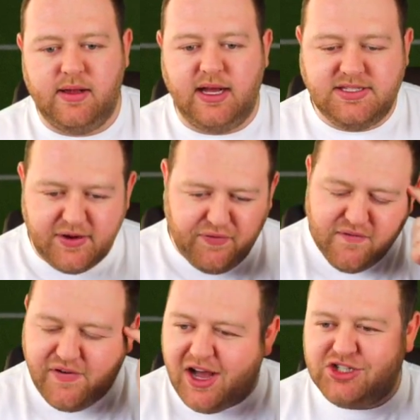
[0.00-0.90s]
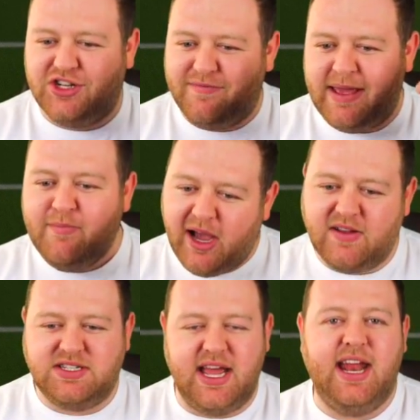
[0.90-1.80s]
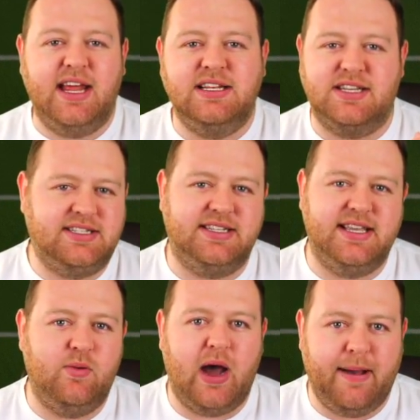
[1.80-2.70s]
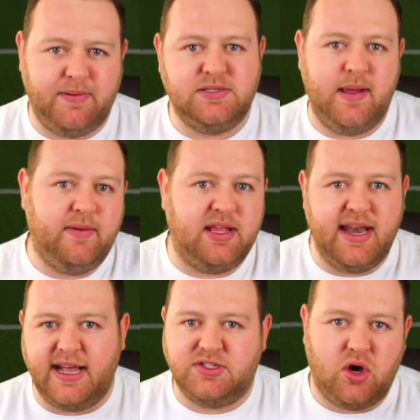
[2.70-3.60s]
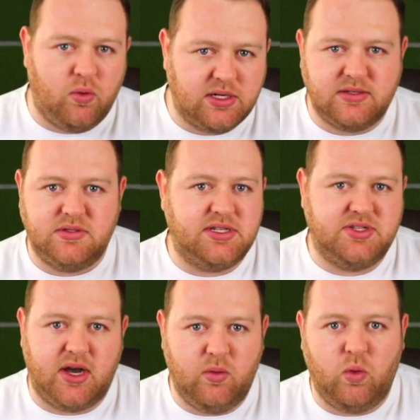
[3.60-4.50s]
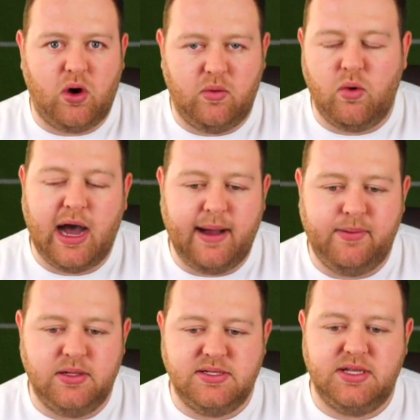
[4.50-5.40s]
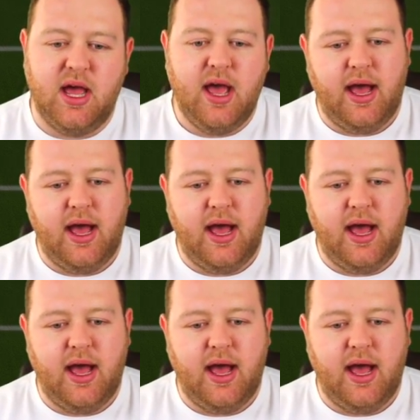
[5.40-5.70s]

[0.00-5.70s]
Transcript: A different version of me might have stayed in just to see what happens. Maybe the next goal would decide what happens.